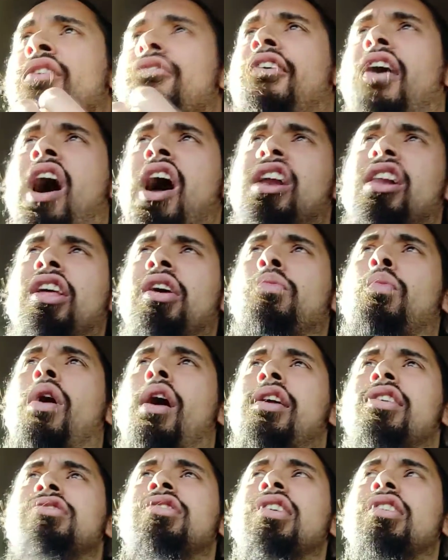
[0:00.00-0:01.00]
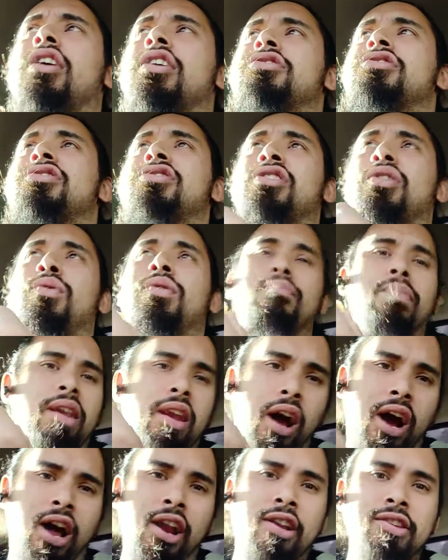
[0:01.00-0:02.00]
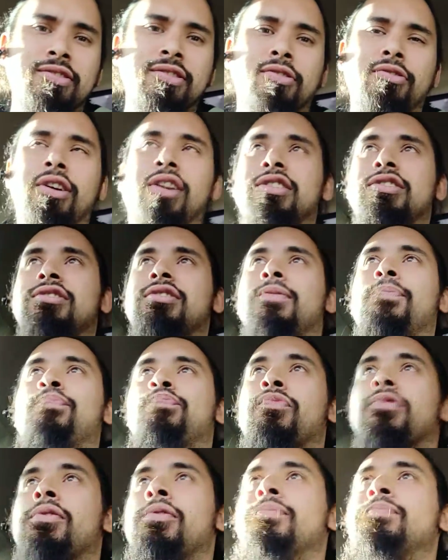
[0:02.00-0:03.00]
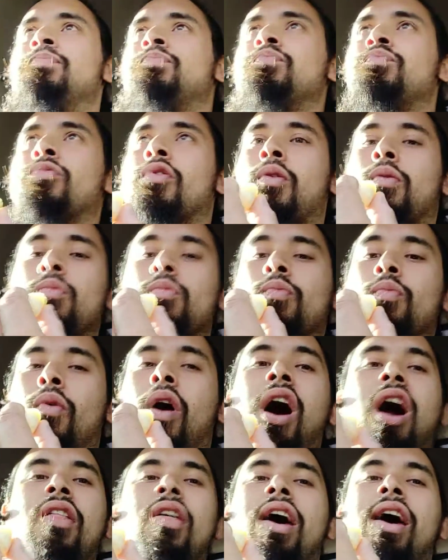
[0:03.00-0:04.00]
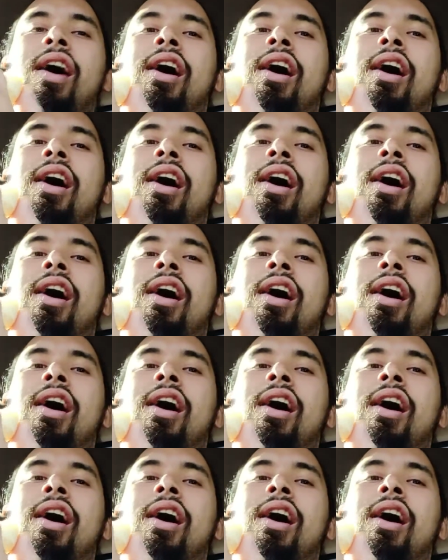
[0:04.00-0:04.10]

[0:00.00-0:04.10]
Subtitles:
finally, what has it got to do with bananas, Chris? Why the